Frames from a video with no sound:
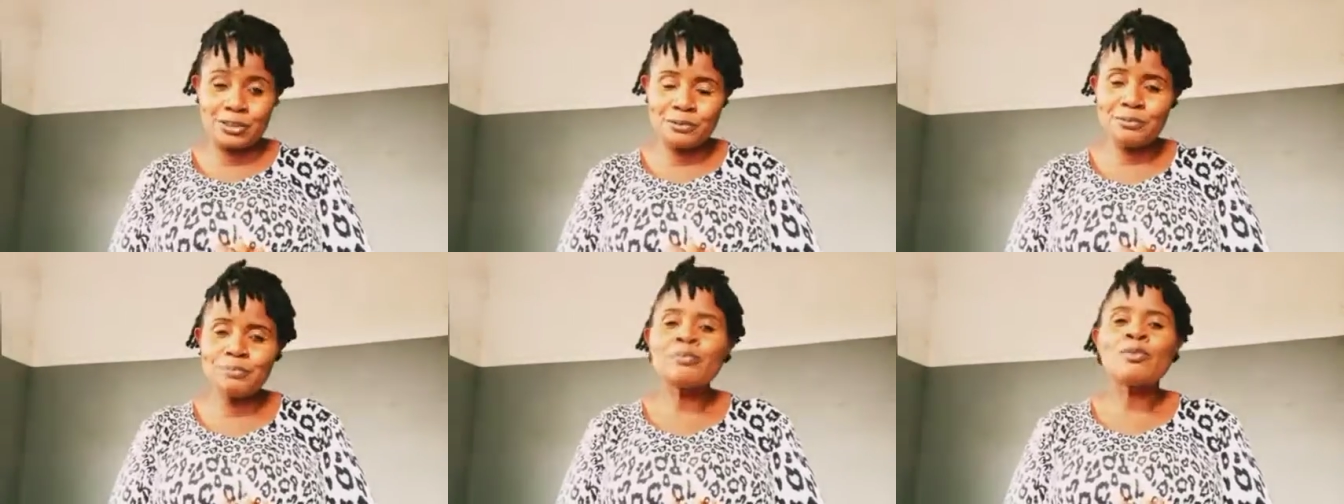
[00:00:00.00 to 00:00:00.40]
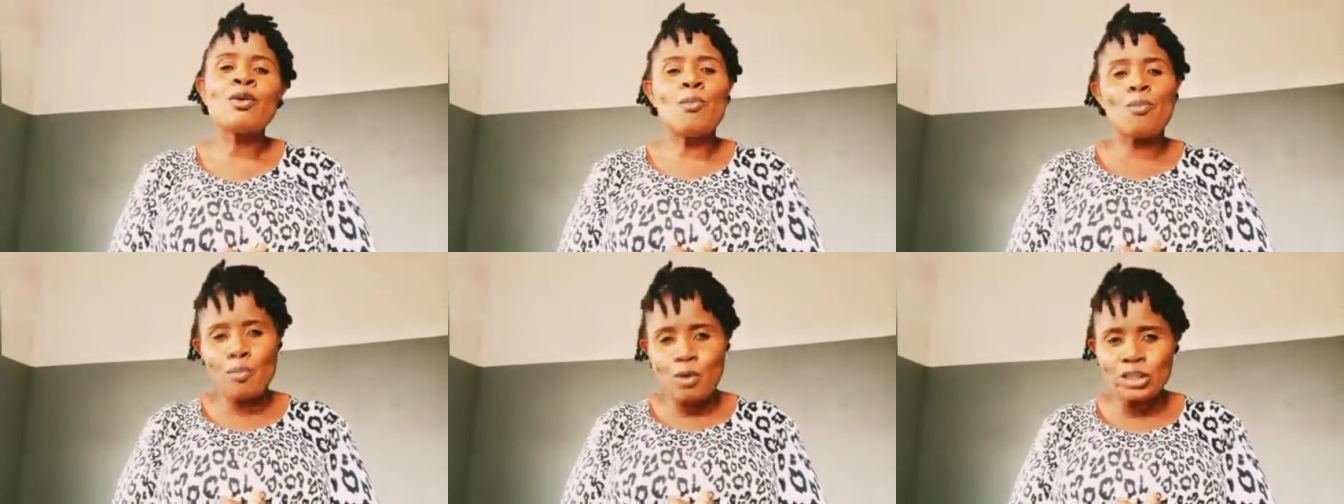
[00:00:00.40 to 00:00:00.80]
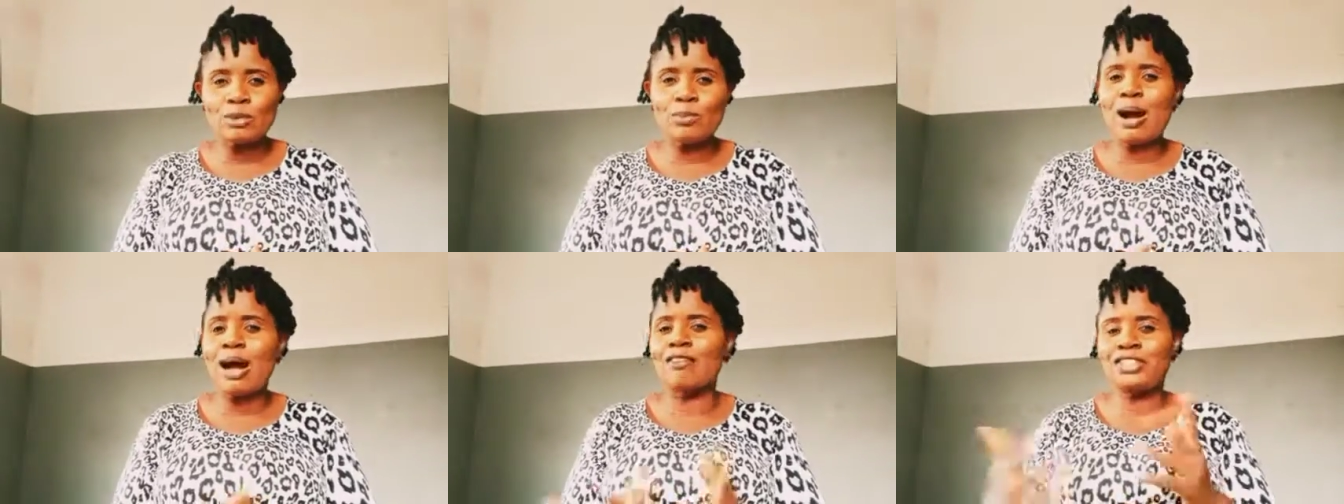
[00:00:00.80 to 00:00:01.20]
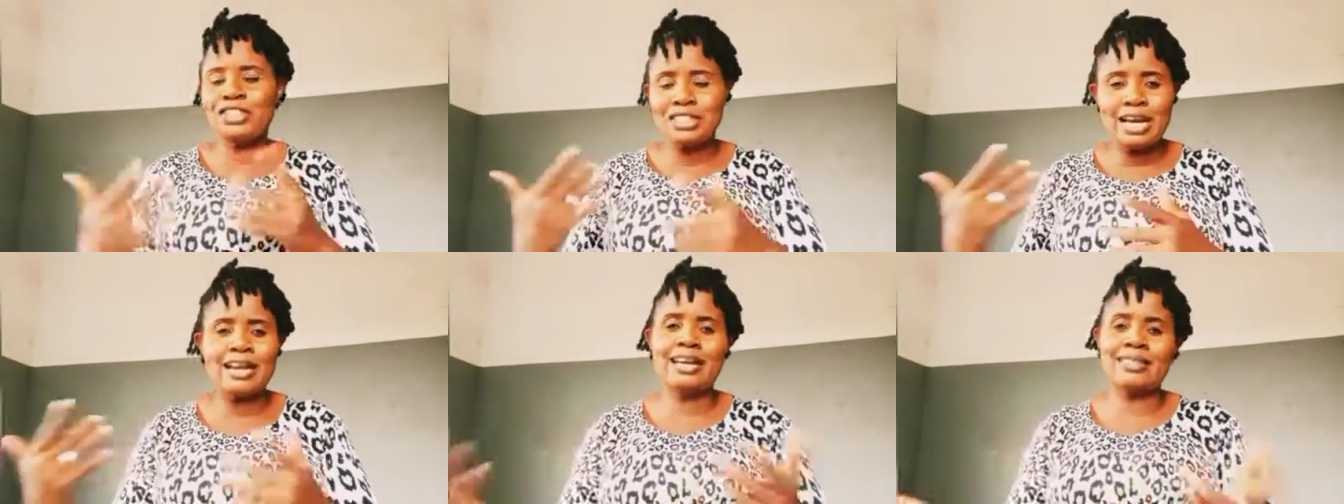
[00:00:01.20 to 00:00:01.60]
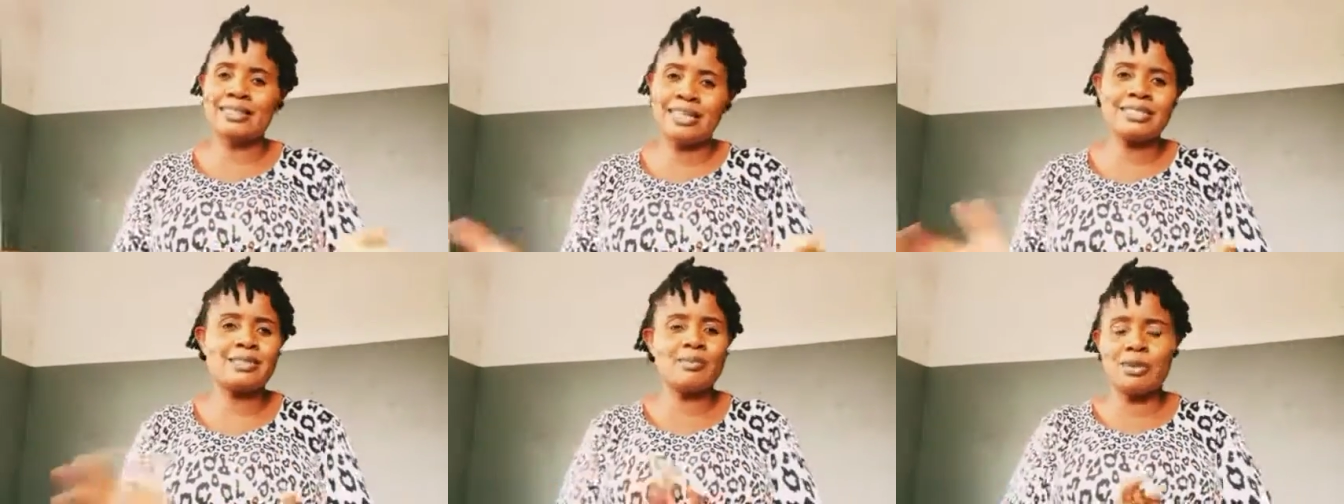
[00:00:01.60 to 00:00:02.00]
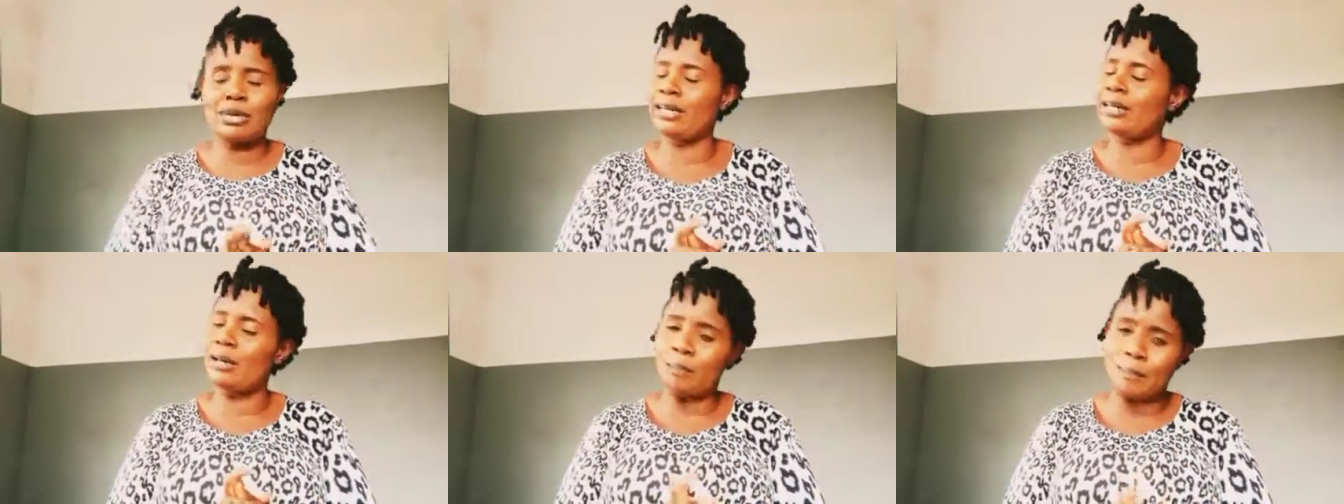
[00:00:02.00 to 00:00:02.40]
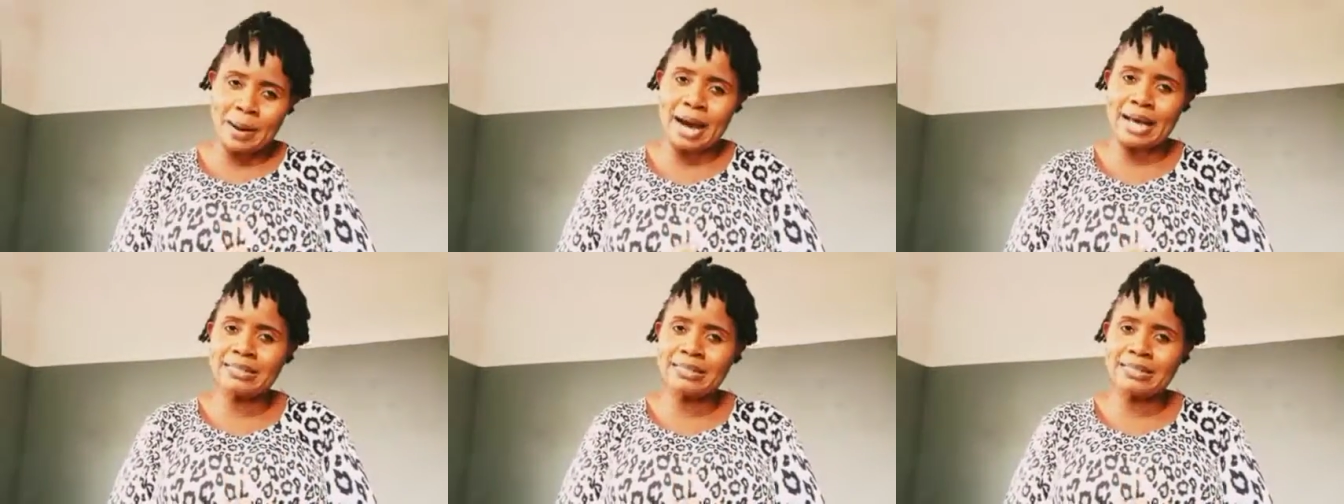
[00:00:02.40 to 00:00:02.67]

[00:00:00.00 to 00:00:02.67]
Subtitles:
Much more, I've shared that testimony in the past.